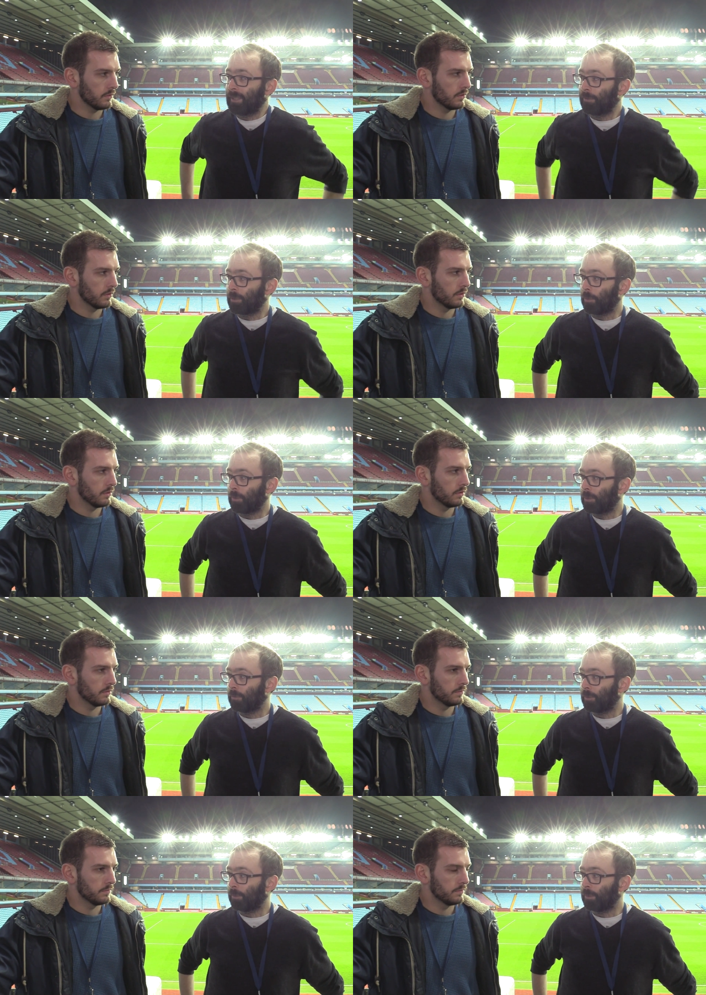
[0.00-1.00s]
Speaker 1: he never quite
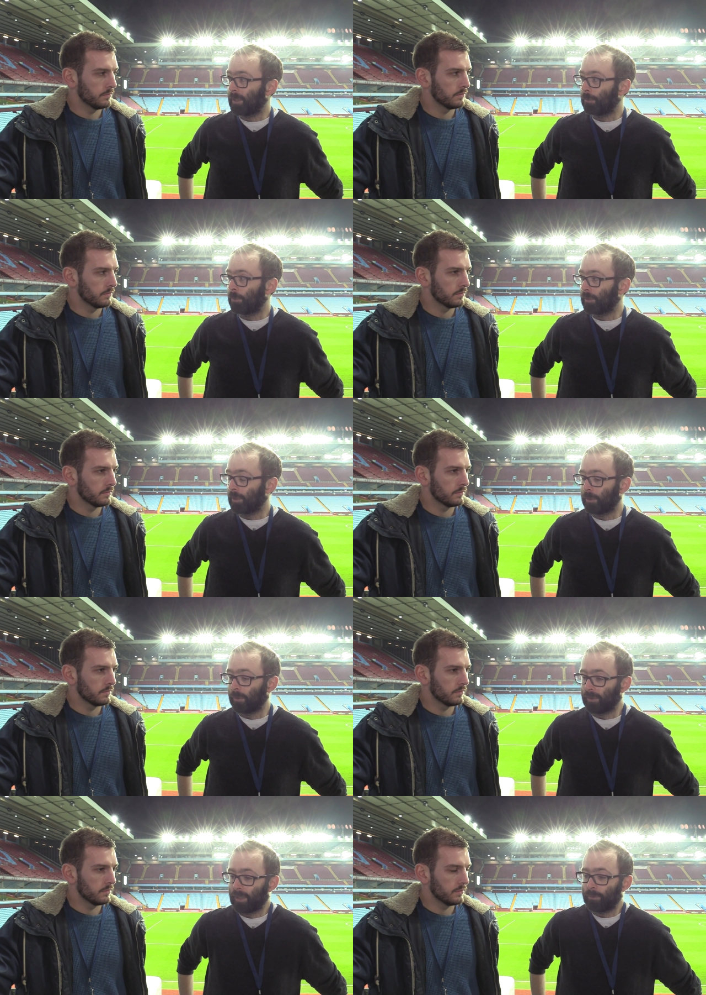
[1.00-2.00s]
comfortable with that one
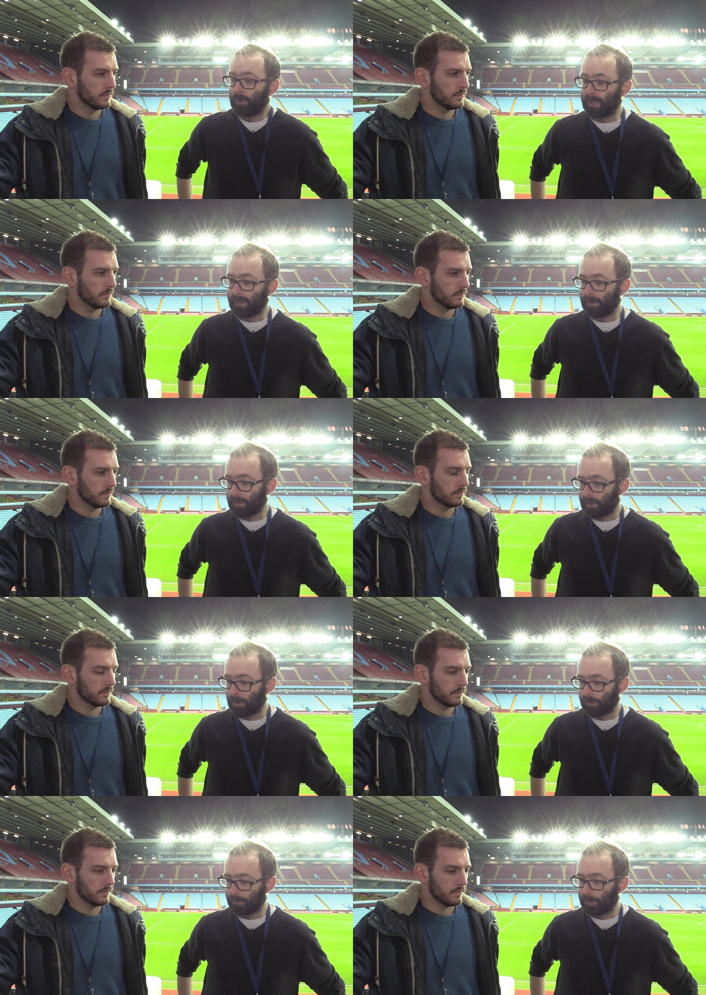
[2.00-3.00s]
goal and, and really
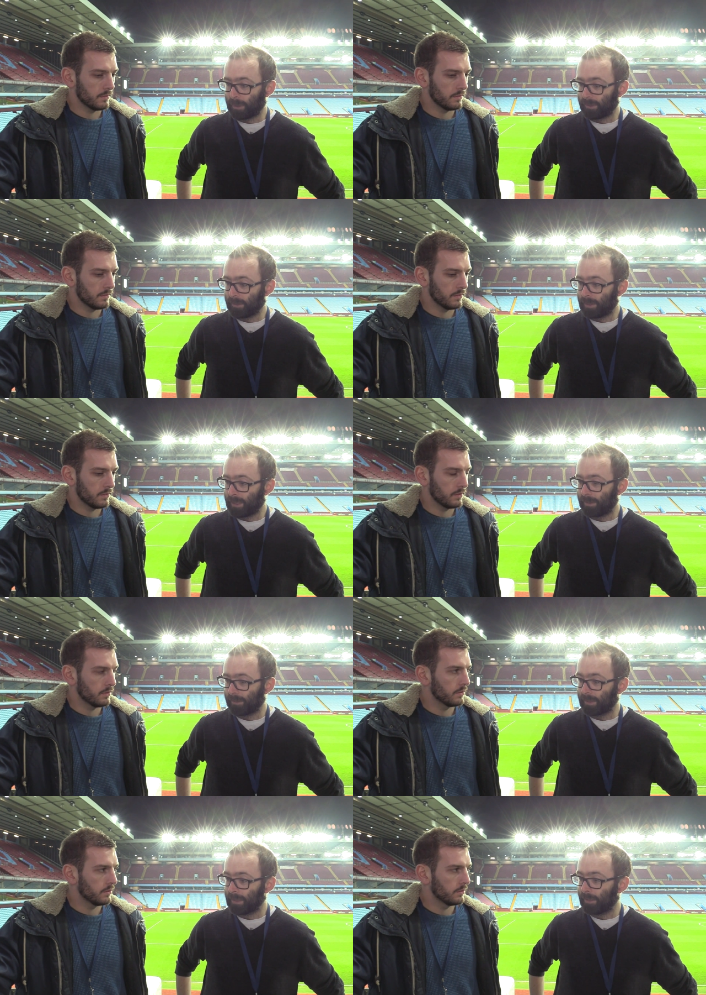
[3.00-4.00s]
kind of made the, the end
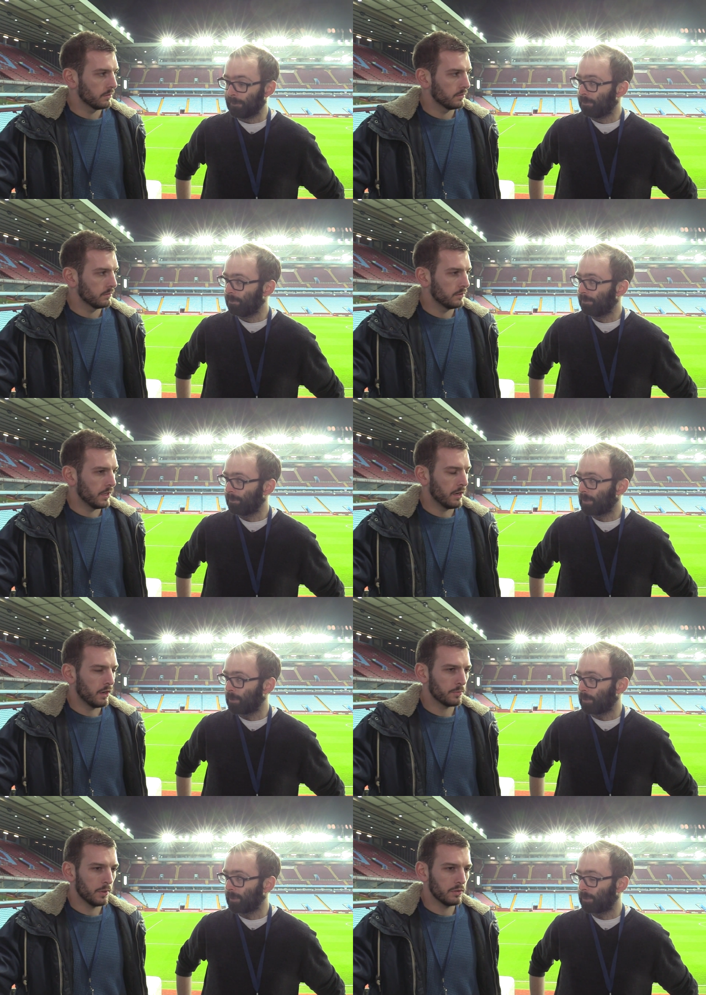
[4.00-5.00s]
of the game. Yeah,
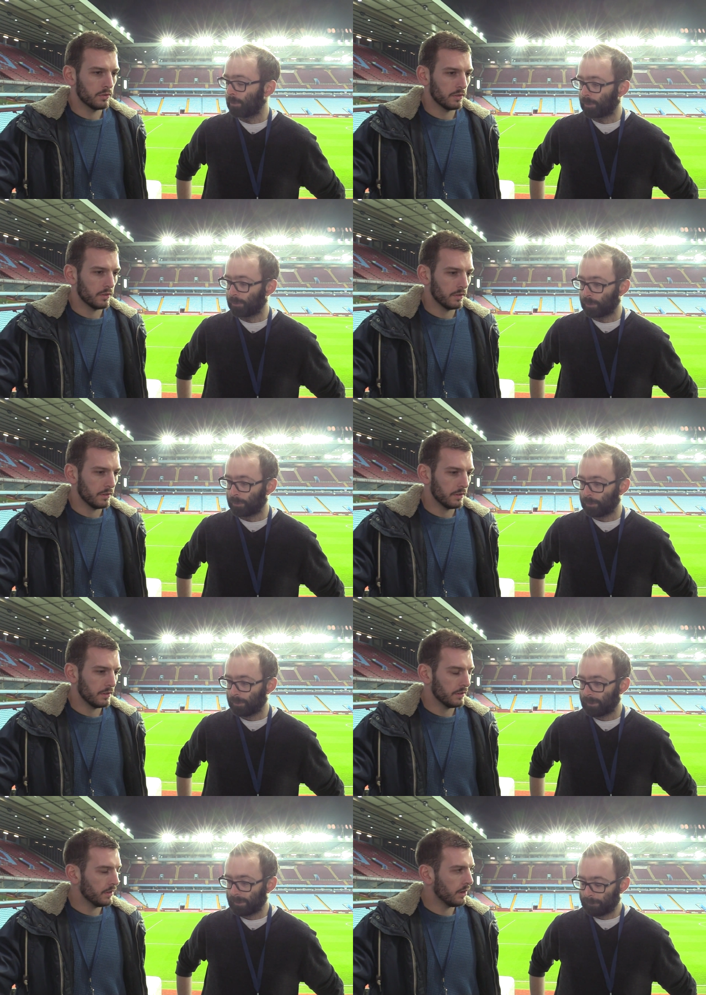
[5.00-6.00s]
I suppose.
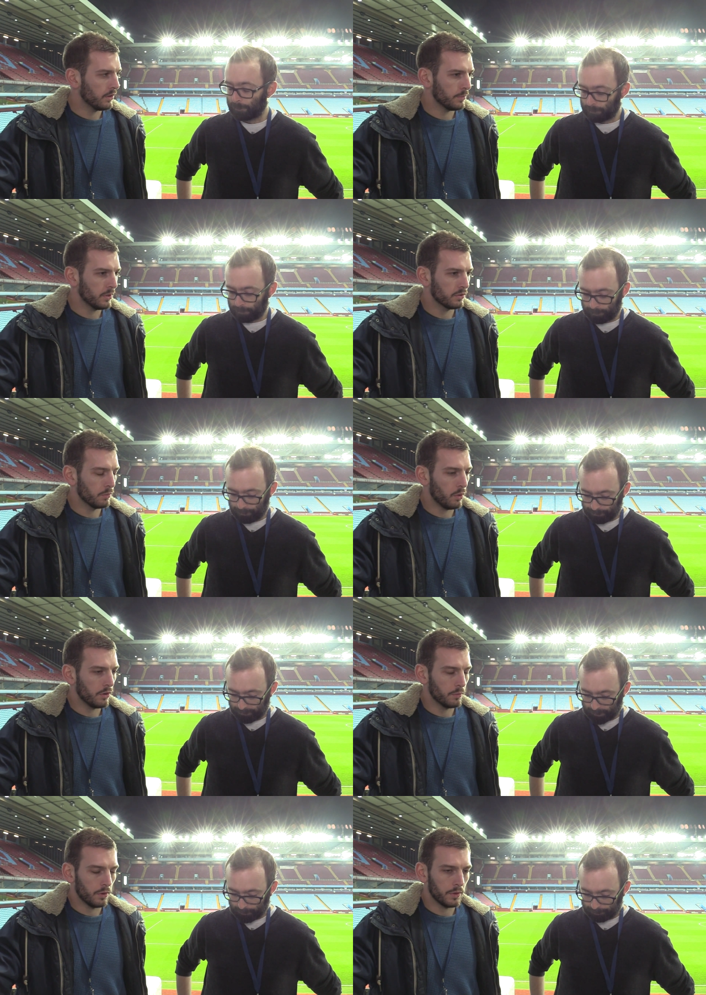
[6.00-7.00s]
Speaker 2: Yeah, I suppose the
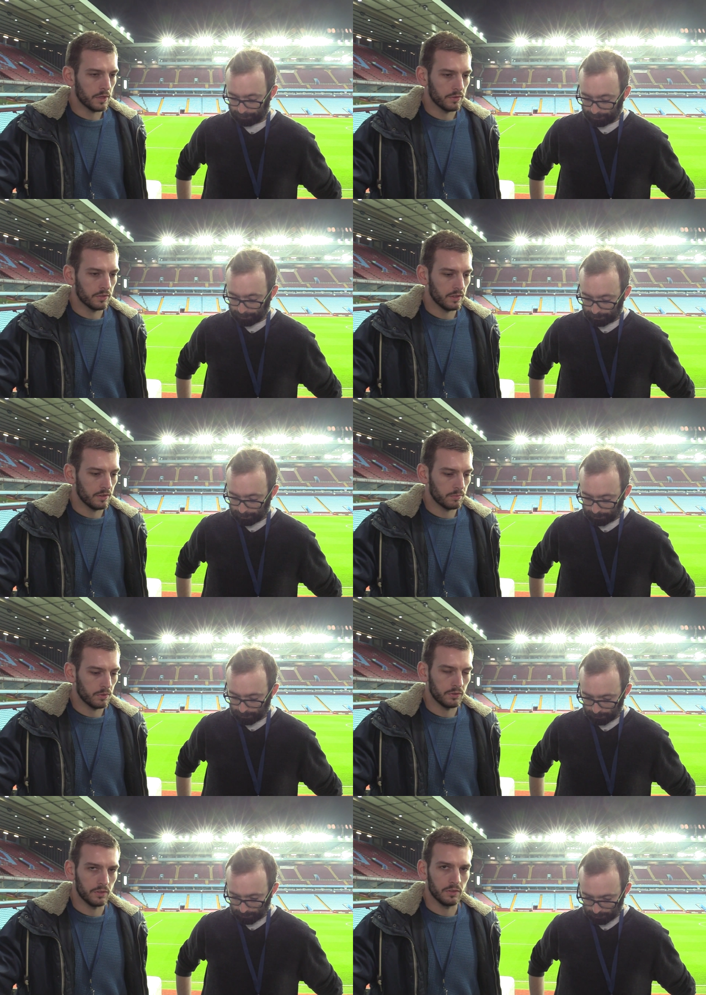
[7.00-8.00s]
one worry for Steve
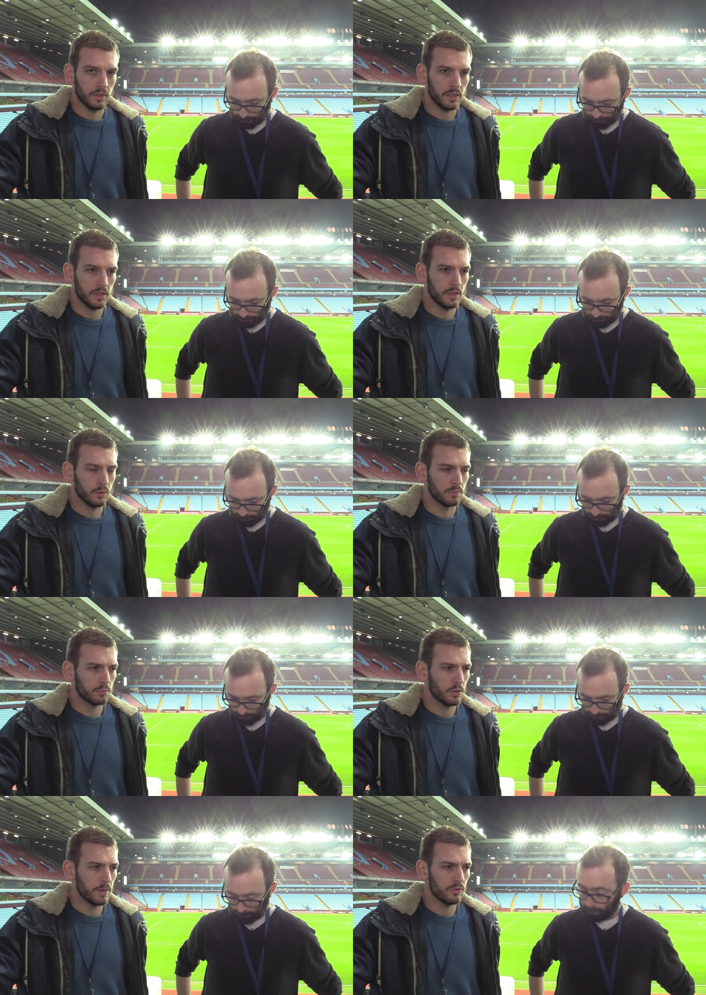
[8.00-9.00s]
Bruce is that it was
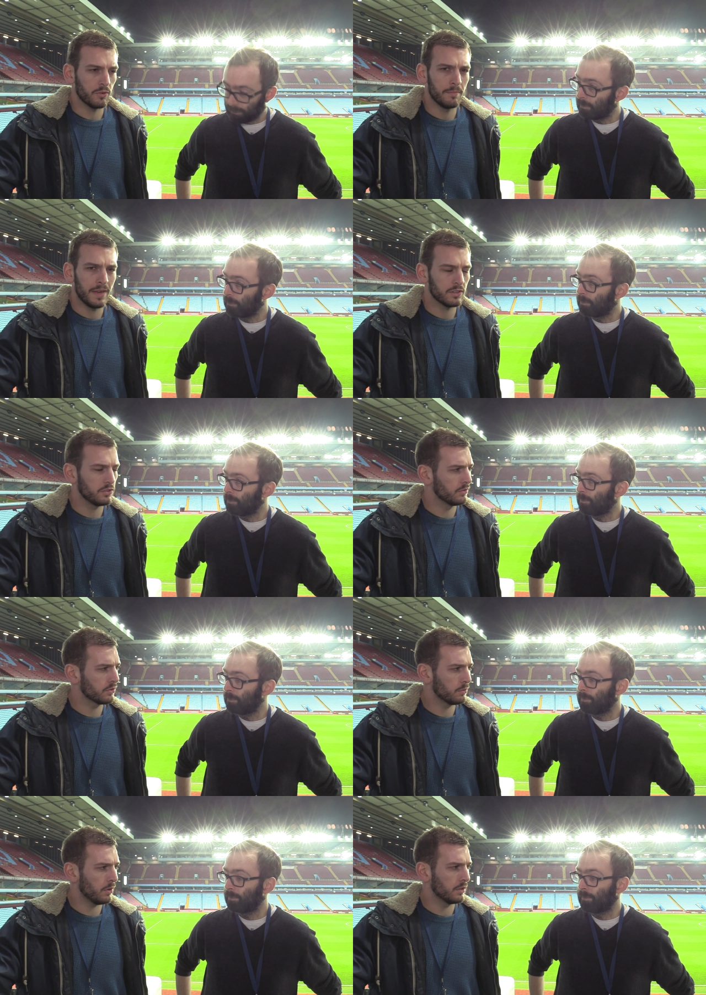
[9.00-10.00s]
pretty much a makeshift
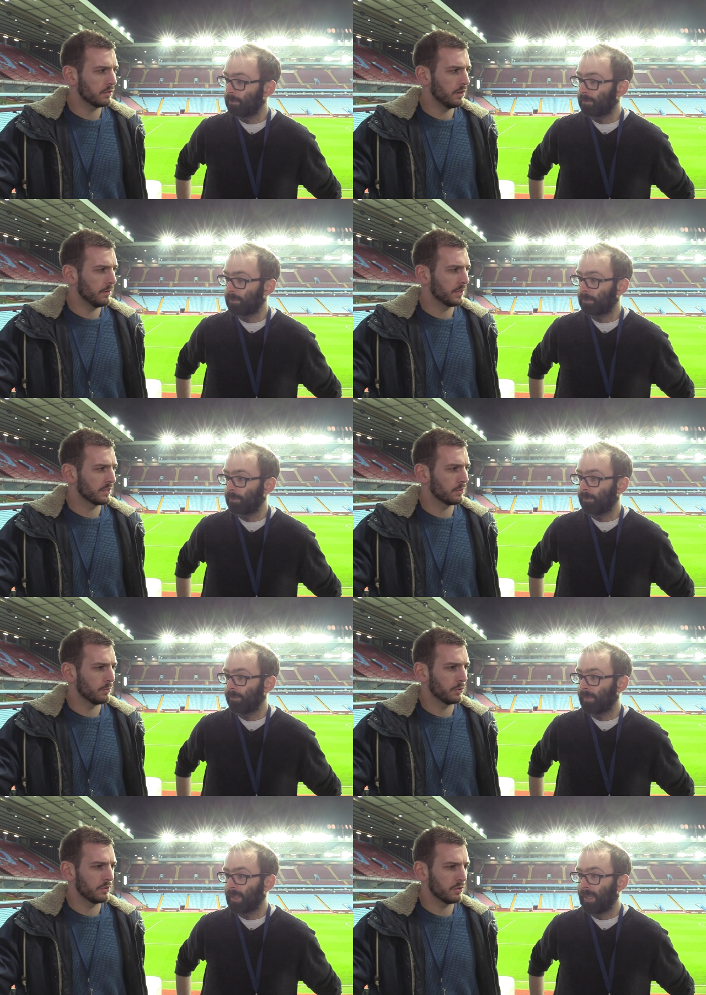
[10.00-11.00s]
squad. I mean,
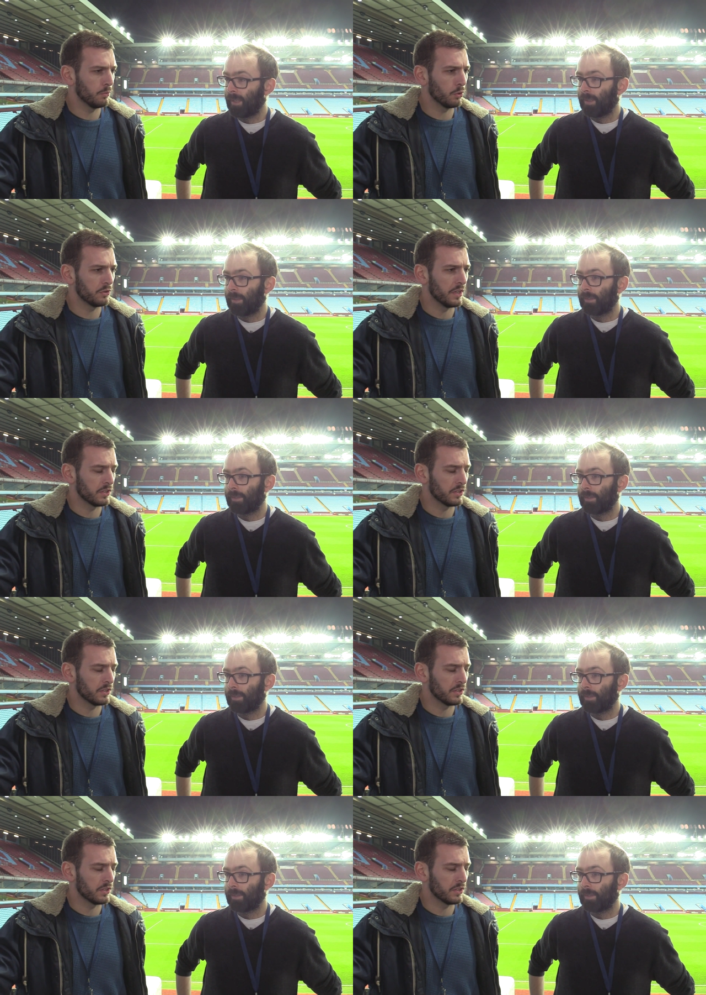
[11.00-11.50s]
toward toward the